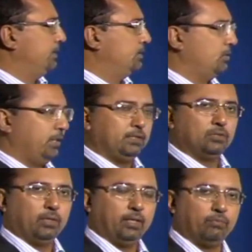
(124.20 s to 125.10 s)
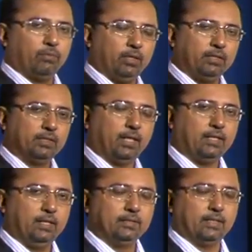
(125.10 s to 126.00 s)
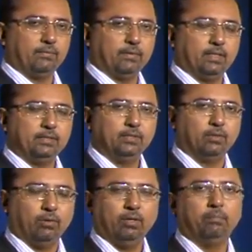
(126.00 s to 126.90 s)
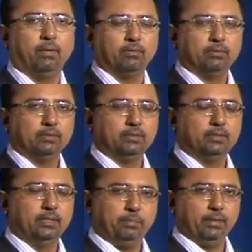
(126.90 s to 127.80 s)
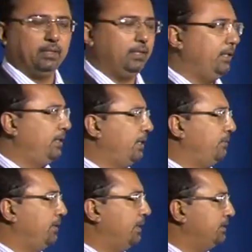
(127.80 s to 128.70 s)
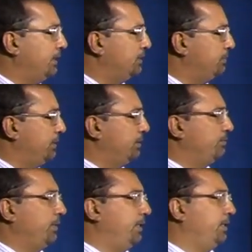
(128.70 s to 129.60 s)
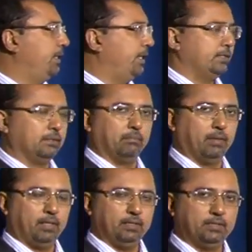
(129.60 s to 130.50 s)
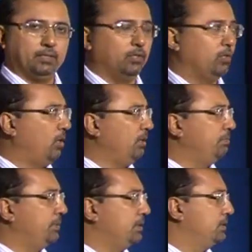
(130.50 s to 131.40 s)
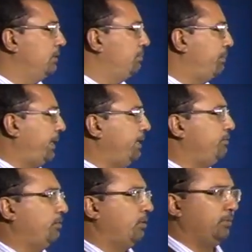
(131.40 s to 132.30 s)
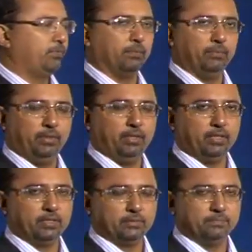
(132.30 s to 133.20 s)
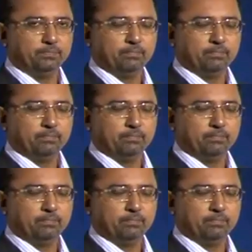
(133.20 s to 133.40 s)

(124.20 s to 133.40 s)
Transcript: So let's look at what exactly is advertising all about. Typically, advertising has been defined as a mass, non-personal, paid form of communication